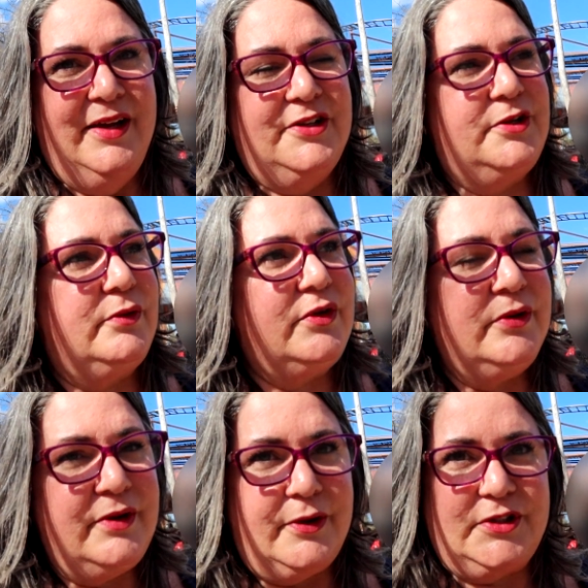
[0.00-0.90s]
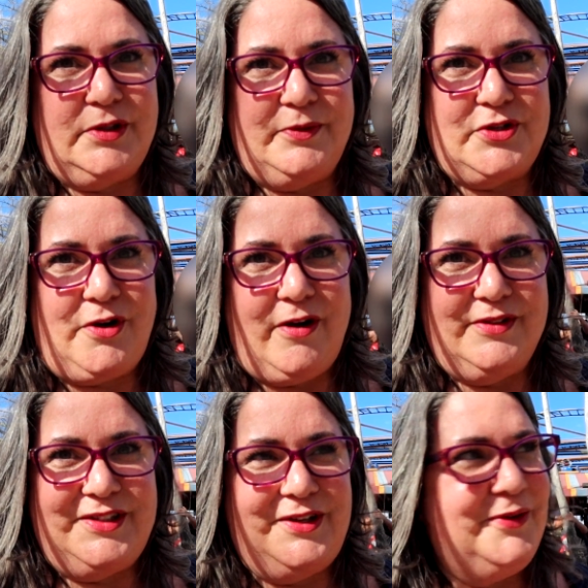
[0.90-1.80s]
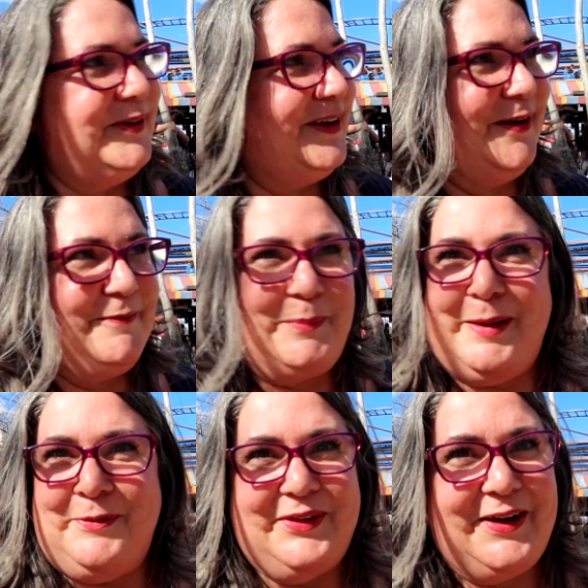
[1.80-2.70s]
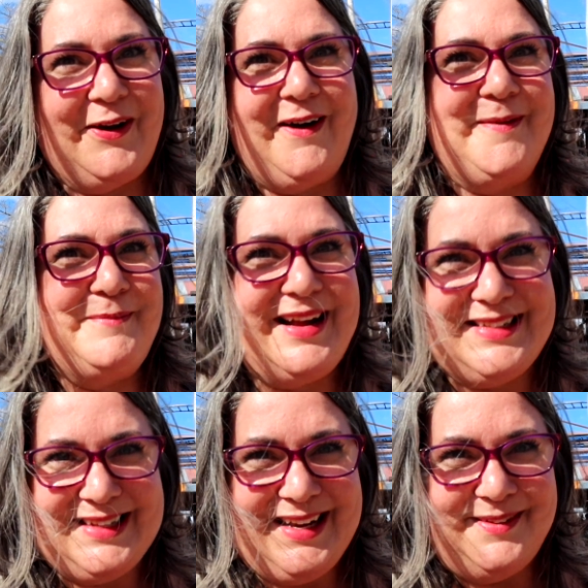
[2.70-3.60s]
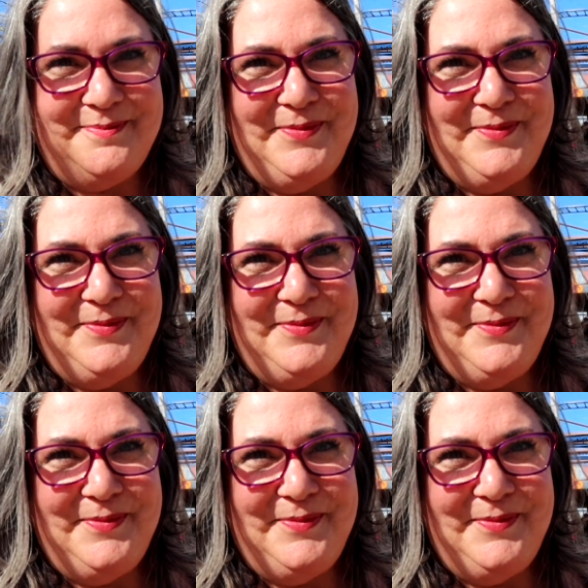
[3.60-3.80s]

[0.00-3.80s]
So kudos to Busch Gardens. Your people here are amazing.